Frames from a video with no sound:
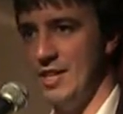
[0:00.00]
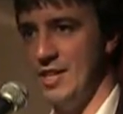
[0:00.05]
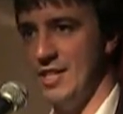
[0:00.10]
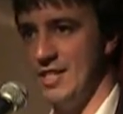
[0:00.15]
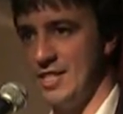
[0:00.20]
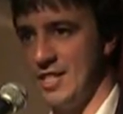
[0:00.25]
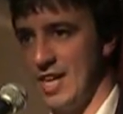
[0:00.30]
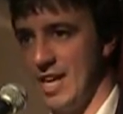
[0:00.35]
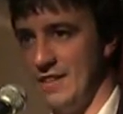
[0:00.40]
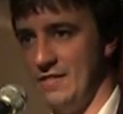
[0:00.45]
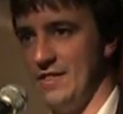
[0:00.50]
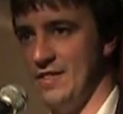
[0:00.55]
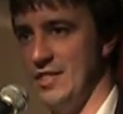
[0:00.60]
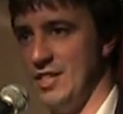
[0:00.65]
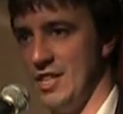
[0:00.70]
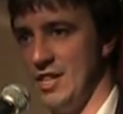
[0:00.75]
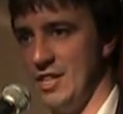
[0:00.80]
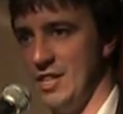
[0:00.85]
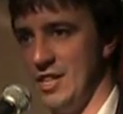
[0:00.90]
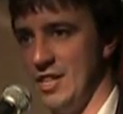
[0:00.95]
He saved
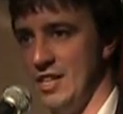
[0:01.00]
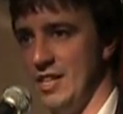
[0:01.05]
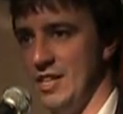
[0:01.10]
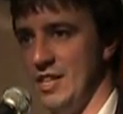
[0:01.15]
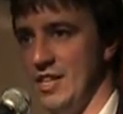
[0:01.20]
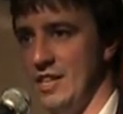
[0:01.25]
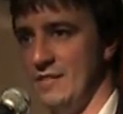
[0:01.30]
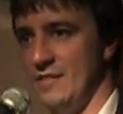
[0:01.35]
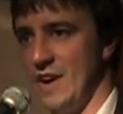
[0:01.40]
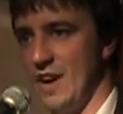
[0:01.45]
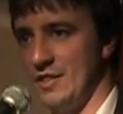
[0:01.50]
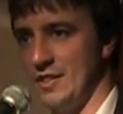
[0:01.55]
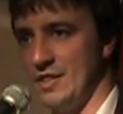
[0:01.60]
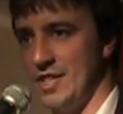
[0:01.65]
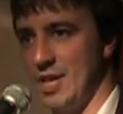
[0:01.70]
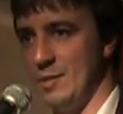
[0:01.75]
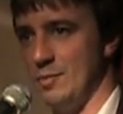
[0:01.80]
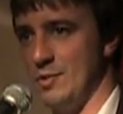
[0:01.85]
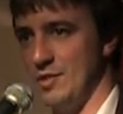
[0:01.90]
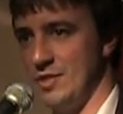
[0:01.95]
Ginny, he found
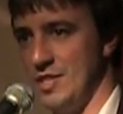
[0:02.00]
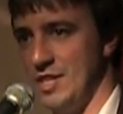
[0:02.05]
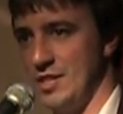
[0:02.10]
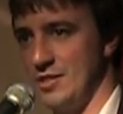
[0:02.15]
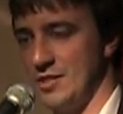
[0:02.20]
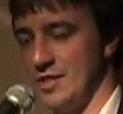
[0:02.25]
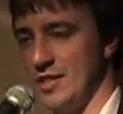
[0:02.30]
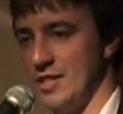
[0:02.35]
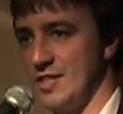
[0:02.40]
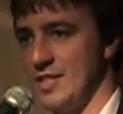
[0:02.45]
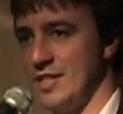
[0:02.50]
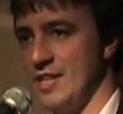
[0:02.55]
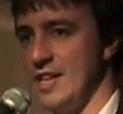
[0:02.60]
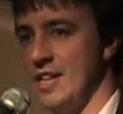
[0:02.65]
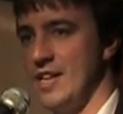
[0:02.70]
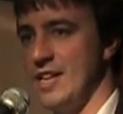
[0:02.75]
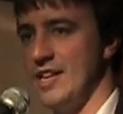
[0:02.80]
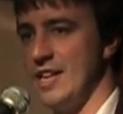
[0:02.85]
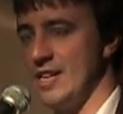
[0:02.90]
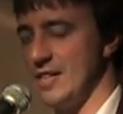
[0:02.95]
the Chamber of Secrets,
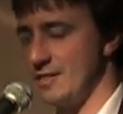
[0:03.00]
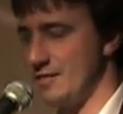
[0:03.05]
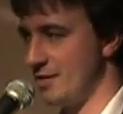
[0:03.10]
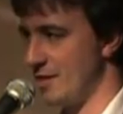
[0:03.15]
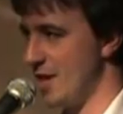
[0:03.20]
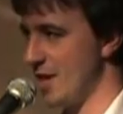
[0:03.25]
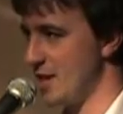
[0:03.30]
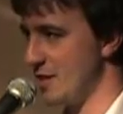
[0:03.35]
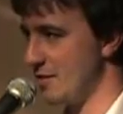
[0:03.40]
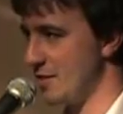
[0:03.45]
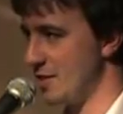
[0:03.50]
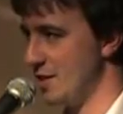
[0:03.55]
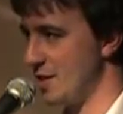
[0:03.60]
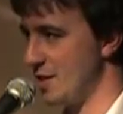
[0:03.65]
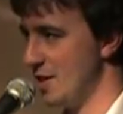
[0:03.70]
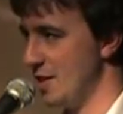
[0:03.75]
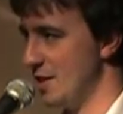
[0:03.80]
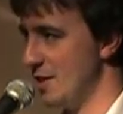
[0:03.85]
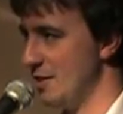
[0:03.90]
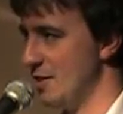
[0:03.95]
he got the Philosopher's
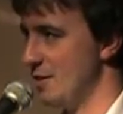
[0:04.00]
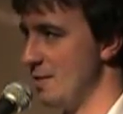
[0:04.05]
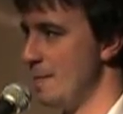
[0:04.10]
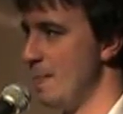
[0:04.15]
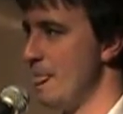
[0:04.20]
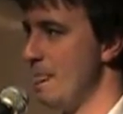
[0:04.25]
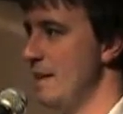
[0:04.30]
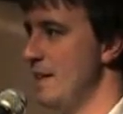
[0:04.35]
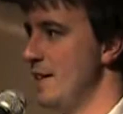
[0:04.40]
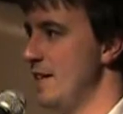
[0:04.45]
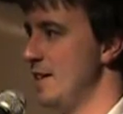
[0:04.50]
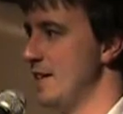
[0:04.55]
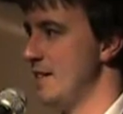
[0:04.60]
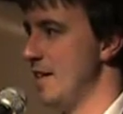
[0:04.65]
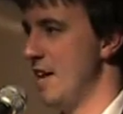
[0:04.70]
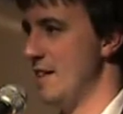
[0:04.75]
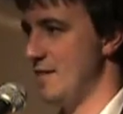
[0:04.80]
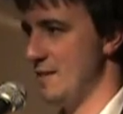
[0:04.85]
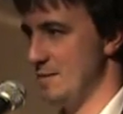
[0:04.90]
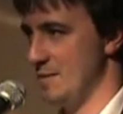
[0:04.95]
Stone, he
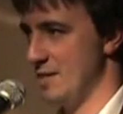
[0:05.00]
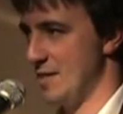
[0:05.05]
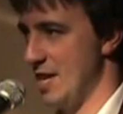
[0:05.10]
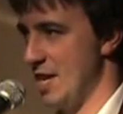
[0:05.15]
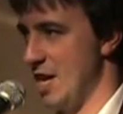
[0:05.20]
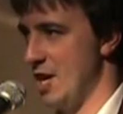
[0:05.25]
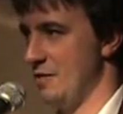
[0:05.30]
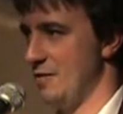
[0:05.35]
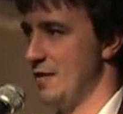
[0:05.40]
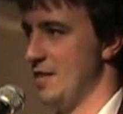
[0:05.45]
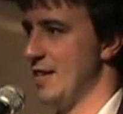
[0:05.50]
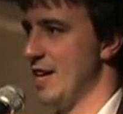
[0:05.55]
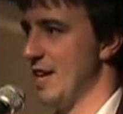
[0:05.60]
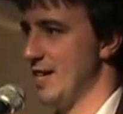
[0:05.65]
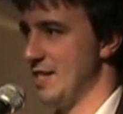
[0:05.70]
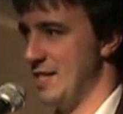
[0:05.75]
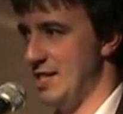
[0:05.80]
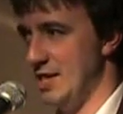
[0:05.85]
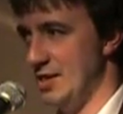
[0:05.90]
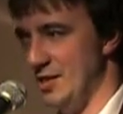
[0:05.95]
saved himself, he
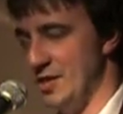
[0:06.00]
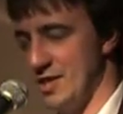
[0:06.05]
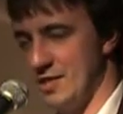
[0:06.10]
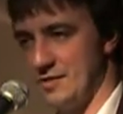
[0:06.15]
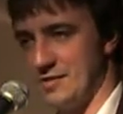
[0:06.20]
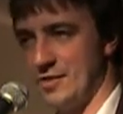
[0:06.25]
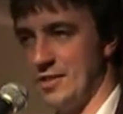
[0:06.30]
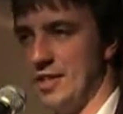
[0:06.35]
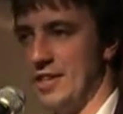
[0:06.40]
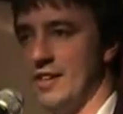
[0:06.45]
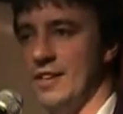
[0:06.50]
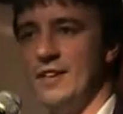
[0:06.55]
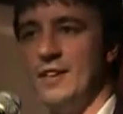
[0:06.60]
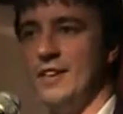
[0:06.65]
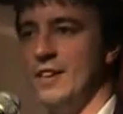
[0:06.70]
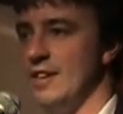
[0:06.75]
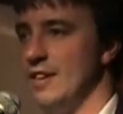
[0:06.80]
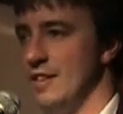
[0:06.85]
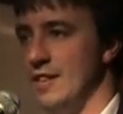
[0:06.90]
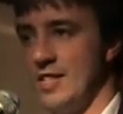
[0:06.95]
got Sirius free.
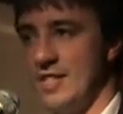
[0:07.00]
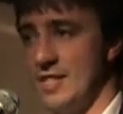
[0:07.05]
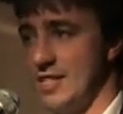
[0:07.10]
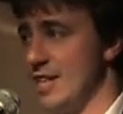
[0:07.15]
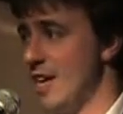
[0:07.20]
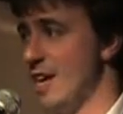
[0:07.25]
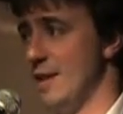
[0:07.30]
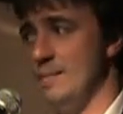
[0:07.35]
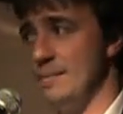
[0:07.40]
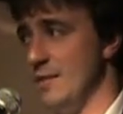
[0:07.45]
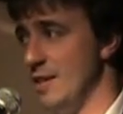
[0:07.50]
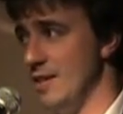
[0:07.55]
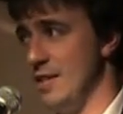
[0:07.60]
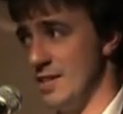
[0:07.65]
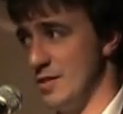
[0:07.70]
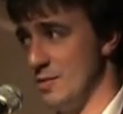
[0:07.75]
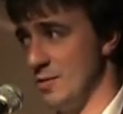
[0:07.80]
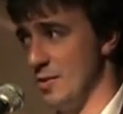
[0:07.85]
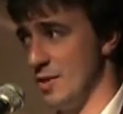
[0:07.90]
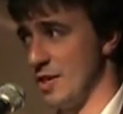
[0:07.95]
This time, it
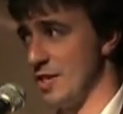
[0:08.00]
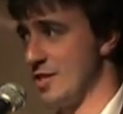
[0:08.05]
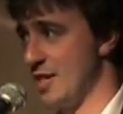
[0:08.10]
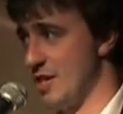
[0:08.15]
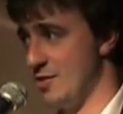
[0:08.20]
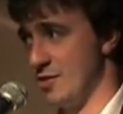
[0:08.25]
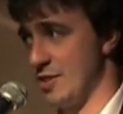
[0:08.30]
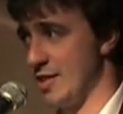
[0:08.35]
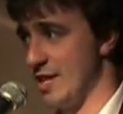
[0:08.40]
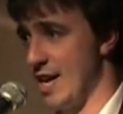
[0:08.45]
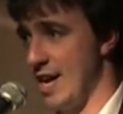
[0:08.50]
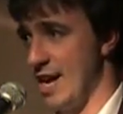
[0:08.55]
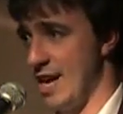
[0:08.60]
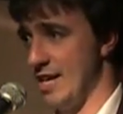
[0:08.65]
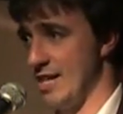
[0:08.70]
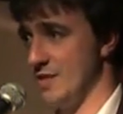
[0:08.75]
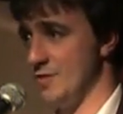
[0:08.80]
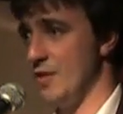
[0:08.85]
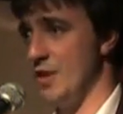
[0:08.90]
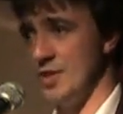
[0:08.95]
doesn't work. Cedric
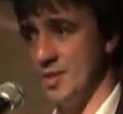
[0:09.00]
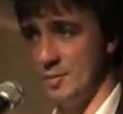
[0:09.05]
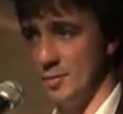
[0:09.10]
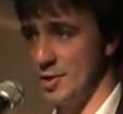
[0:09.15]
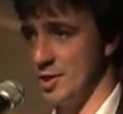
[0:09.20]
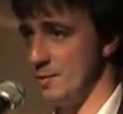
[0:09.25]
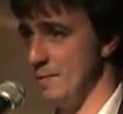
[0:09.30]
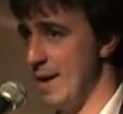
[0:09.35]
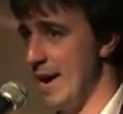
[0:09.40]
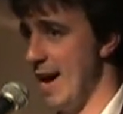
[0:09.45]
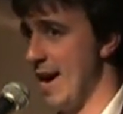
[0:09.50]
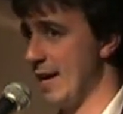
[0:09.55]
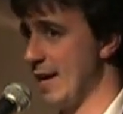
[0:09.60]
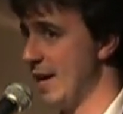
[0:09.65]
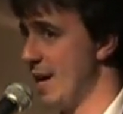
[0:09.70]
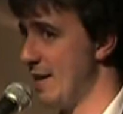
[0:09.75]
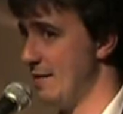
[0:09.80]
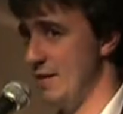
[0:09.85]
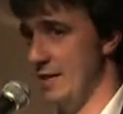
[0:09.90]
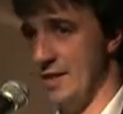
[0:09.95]
dies, Voldemort's
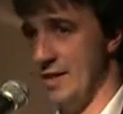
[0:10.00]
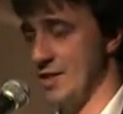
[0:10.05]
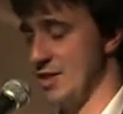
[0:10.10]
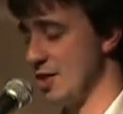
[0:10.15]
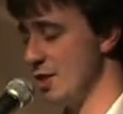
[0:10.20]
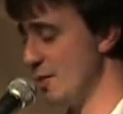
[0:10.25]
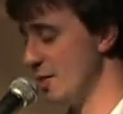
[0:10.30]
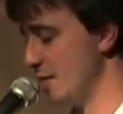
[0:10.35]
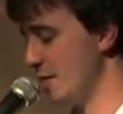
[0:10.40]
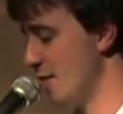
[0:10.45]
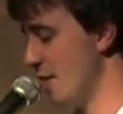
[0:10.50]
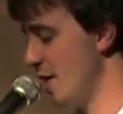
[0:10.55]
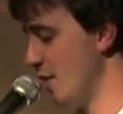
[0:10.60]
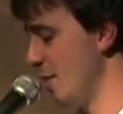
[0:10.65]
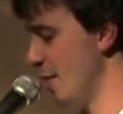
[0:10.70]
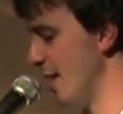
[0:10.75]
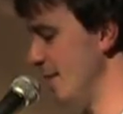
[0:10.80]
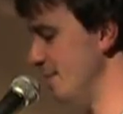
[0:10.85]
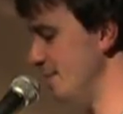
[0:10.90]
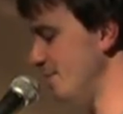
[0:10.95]
back, everything's going the wrong
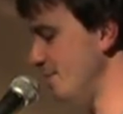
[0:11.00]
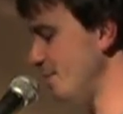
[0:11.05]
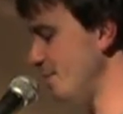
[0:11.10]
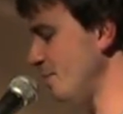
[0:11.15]
way.